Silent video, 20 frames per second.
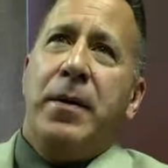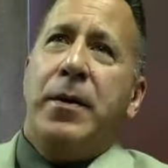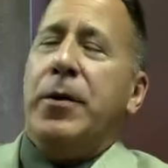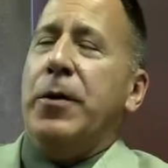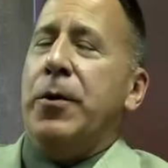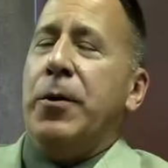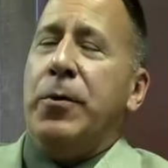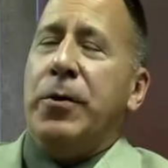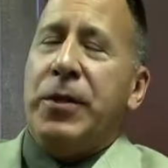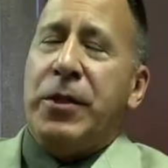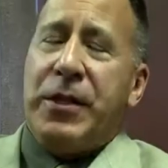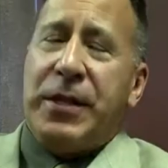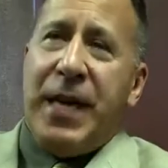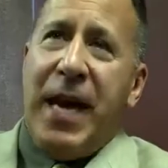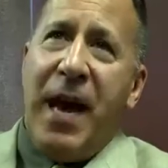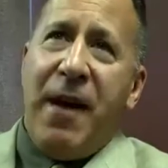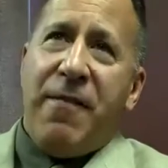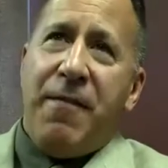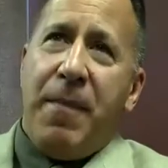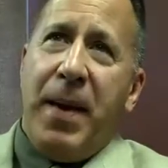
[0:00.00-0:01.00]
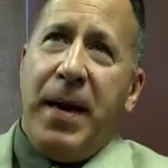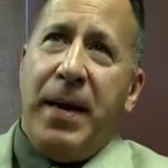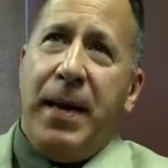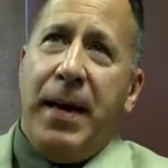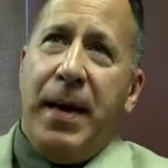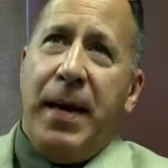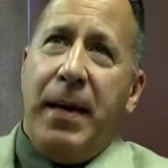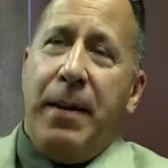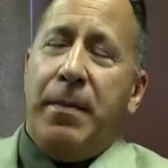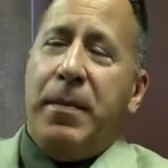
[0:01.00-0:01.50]
You know the staff by
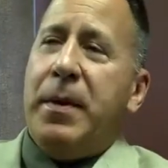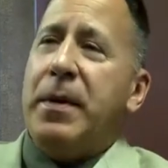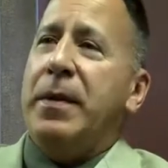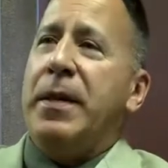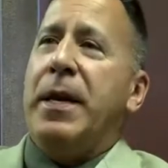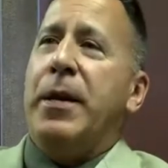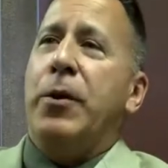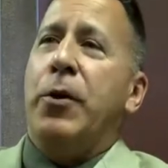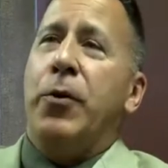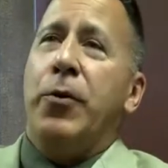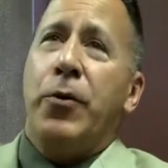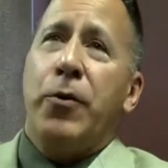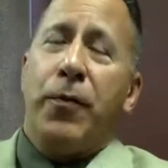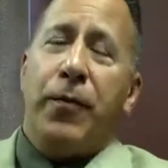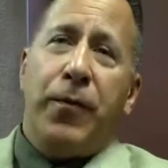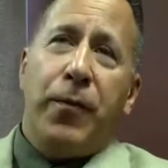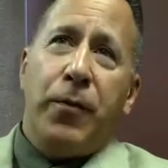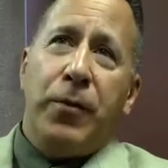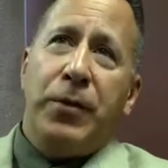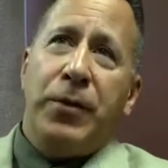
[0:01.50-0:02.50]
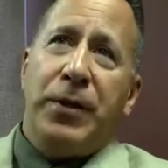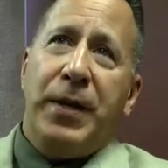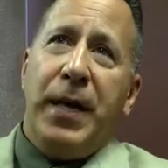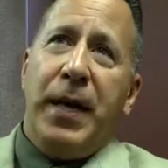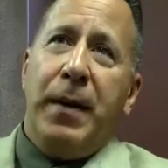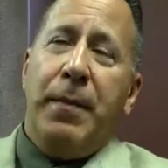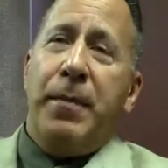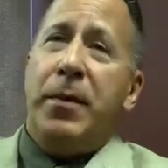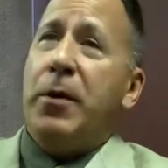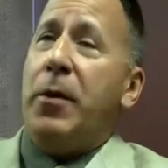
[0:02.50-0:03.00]
name, they know your first
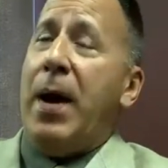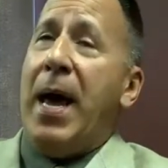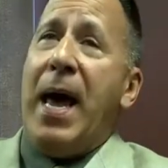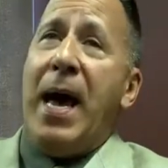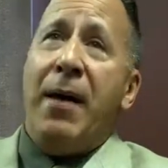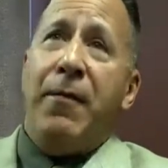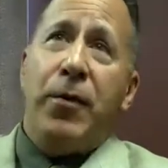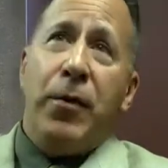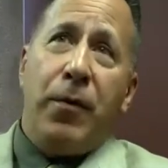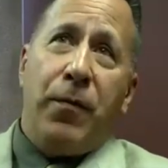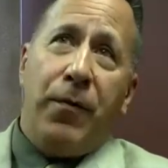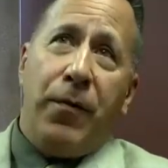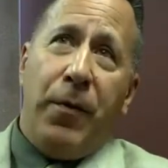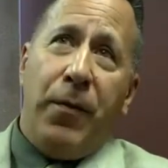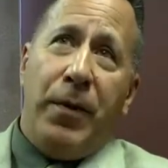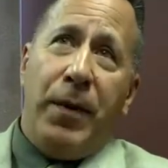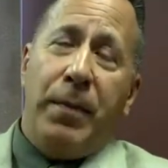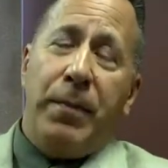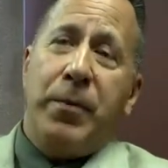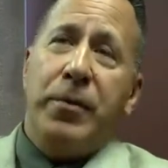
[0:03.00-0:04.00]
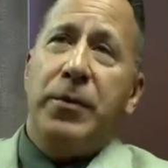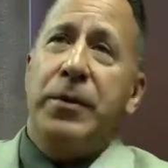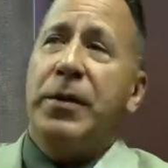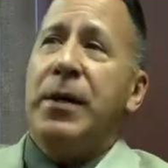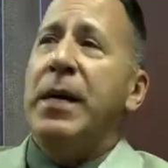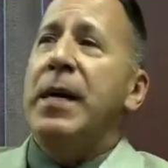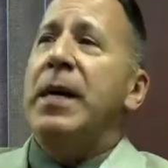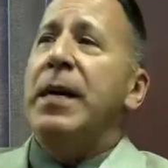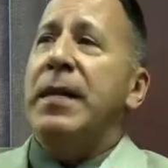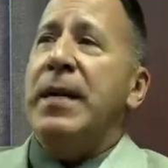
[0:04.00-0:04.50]
name, you have their phone numbers,
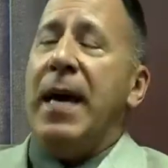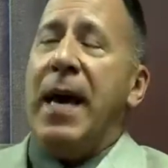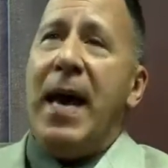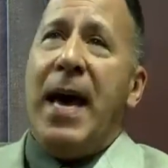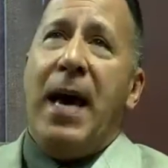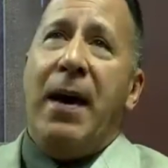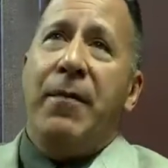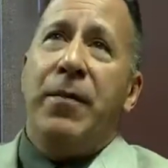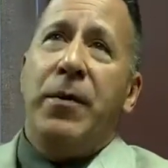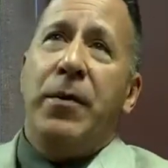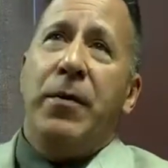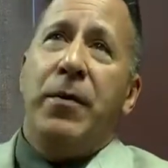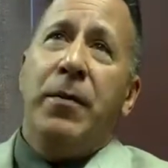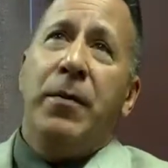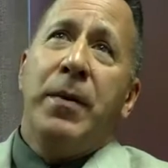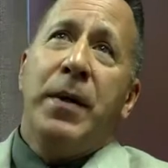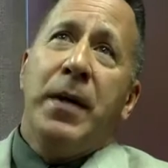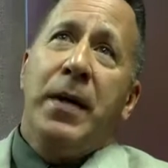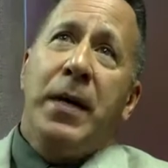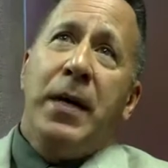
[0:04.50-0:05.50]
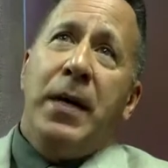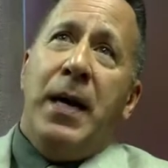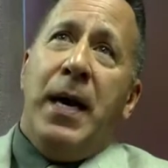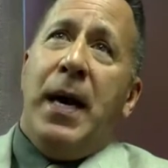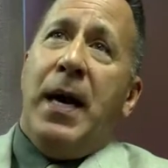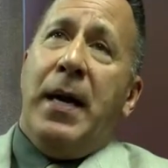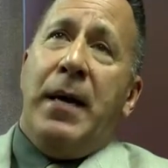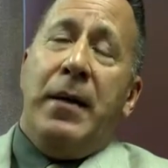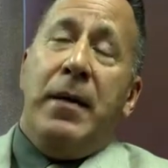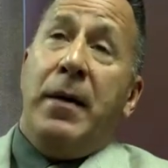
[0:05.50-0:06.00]
they have you,
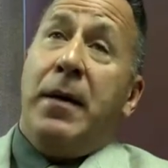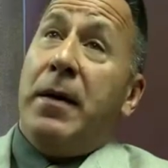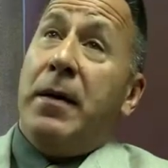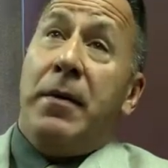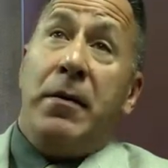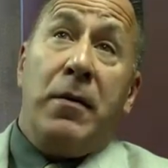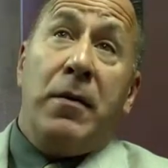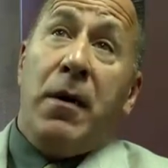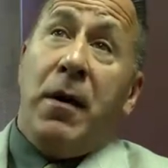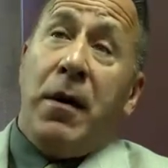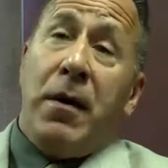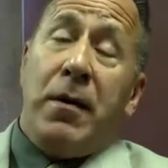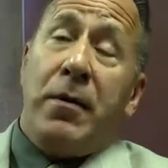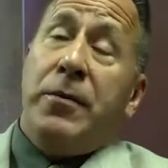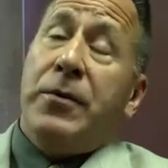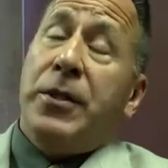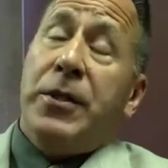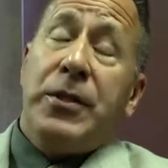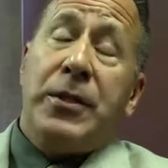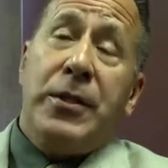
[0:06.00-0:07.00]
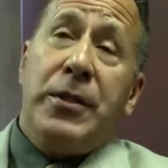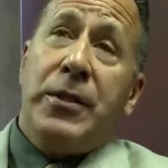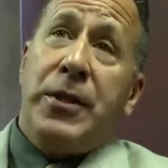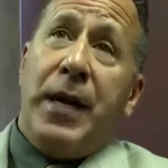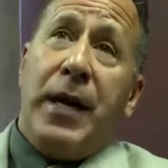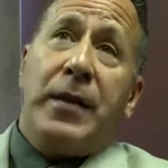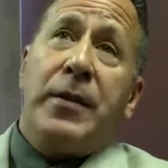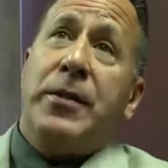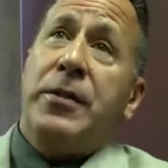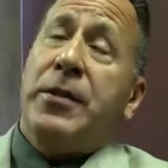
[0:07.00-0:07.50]
and they'll call you just to
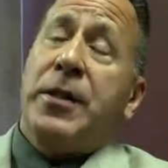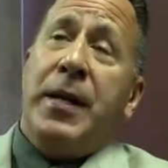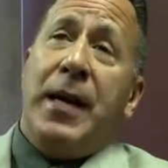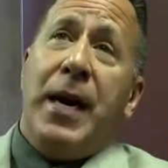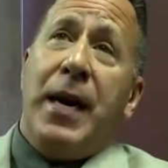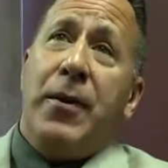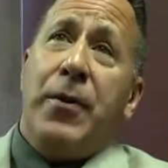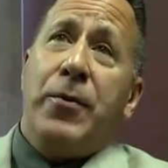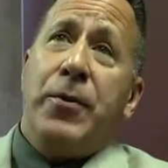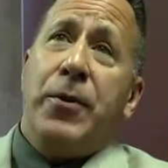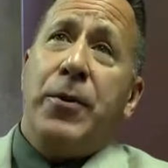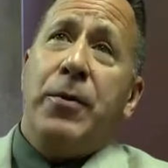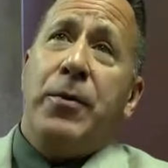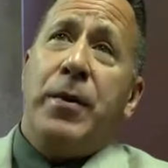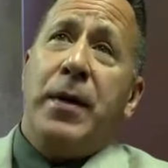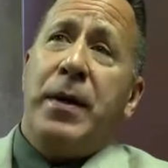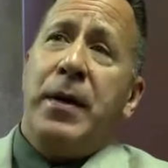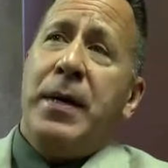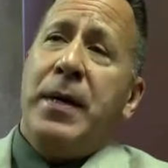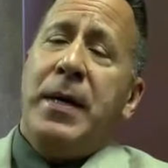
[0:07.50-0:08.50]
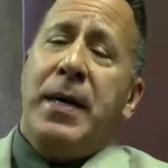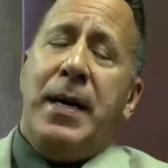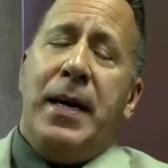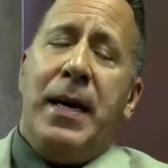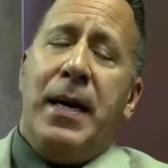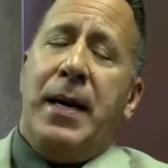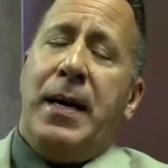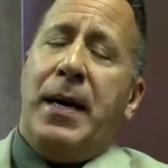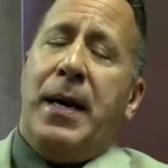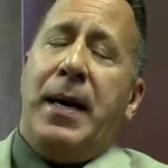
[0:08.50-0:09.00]
check to see how you're doing.
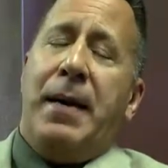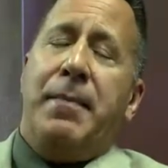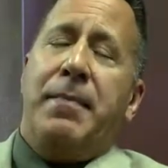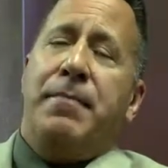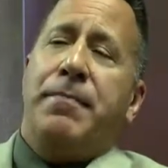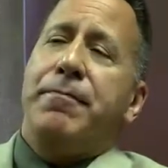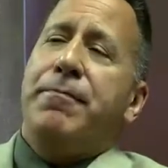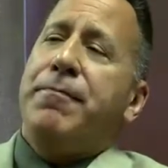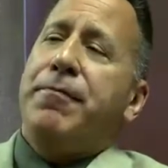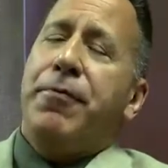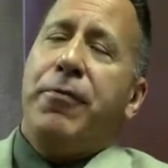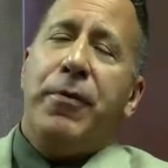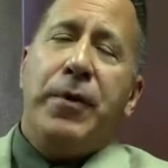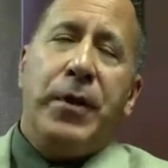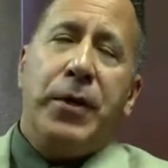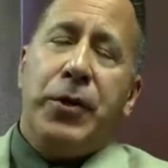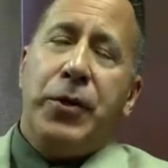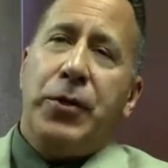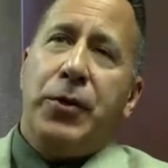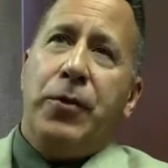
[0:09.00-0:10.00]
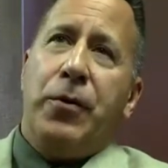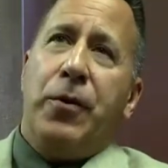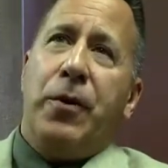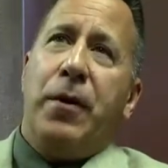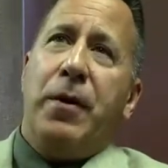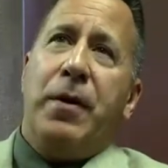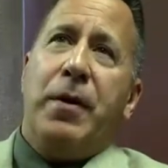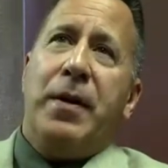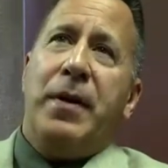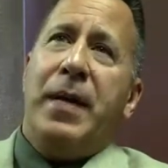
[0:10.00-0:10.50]
And I'm pretty
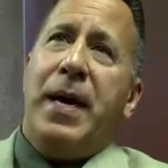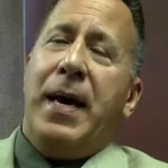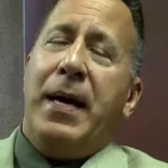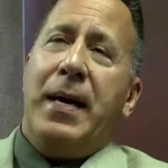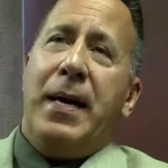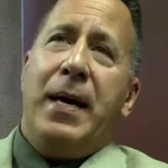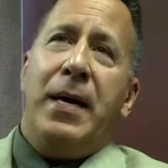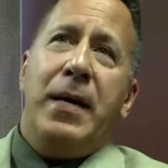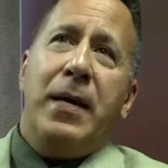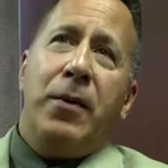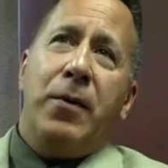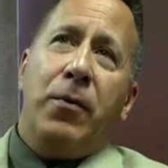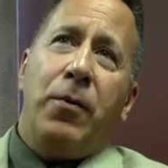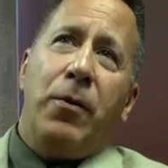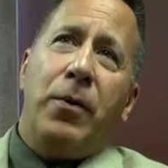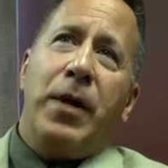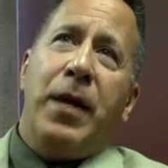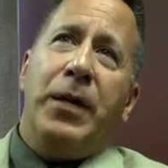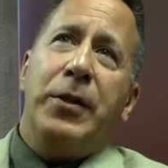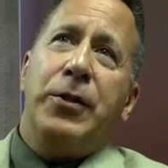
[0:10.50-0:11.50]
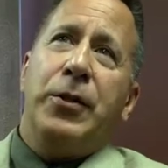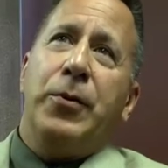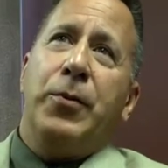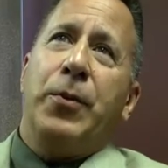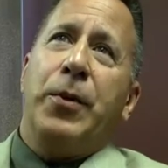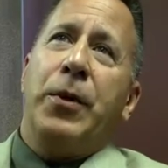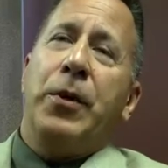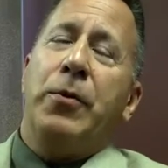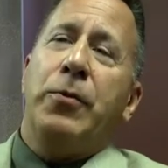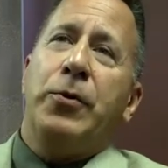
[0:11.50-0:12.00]
sure that any other location you
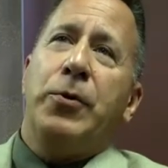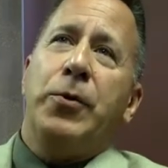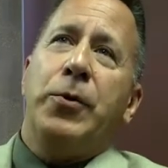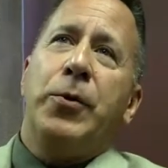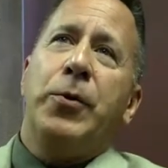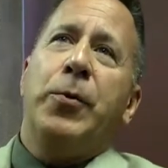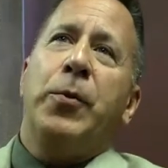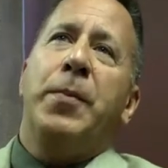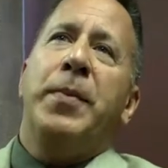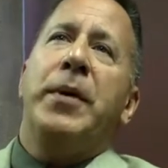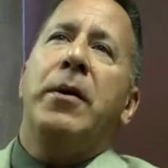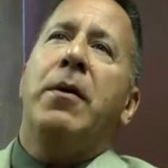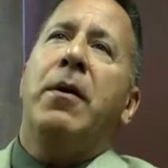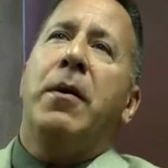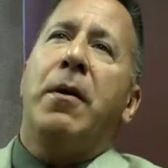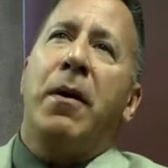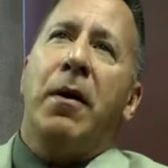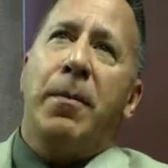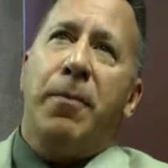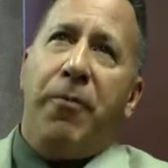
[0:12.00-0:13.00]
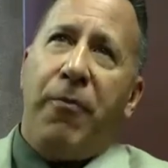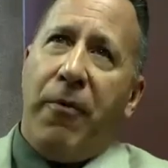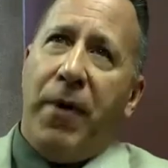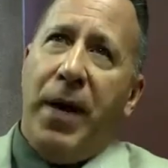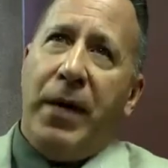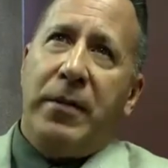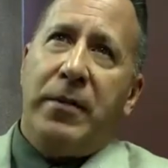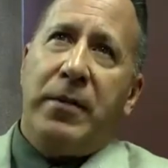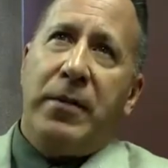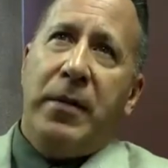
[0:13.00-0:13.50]
will go to, you will be hard
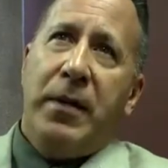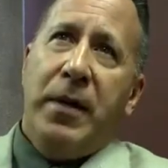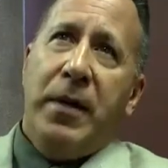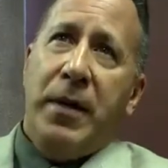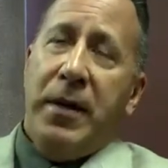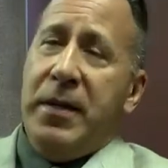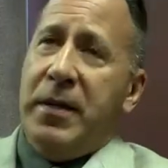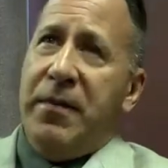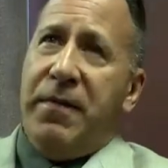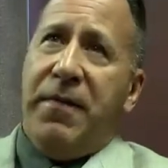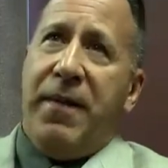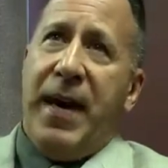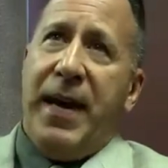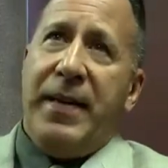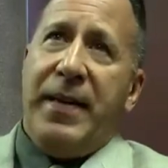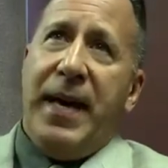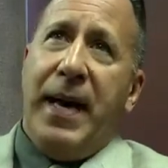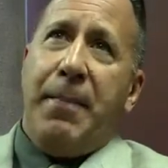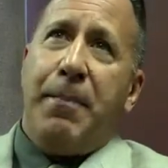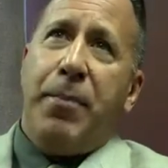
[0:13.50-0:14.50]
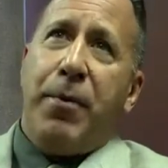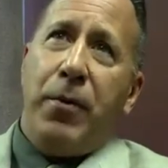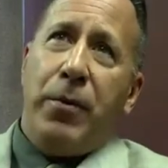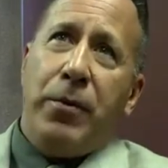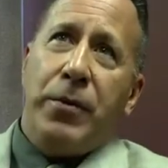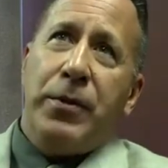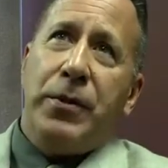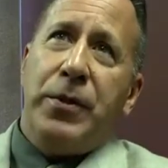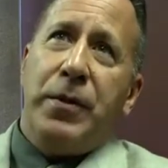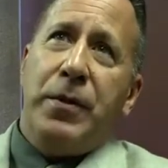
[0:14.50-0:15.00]
pressed to find that
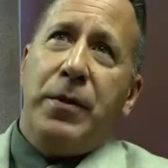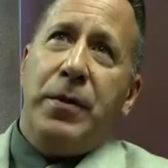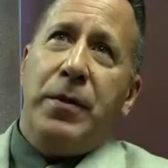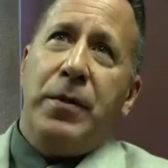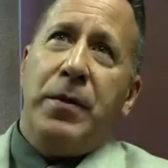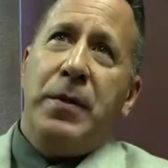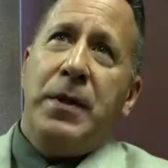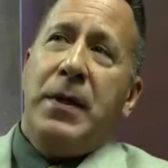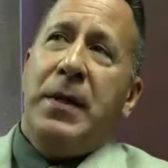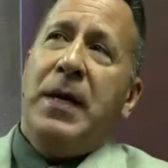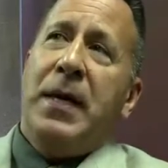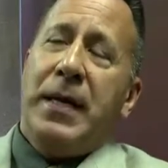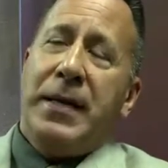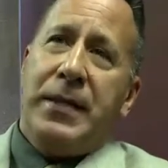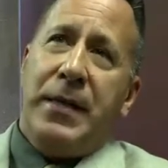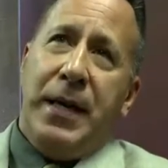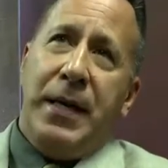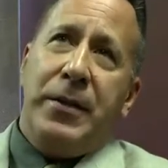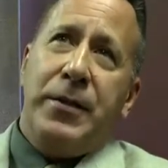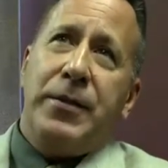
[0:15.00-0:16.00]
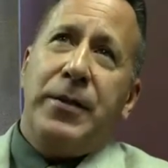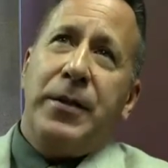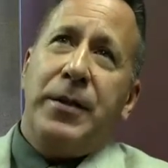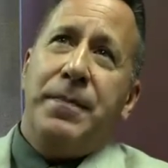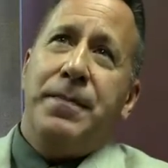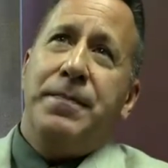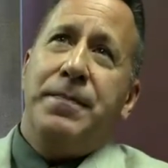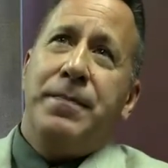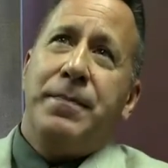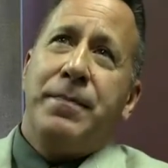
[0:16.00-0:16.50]
personal attention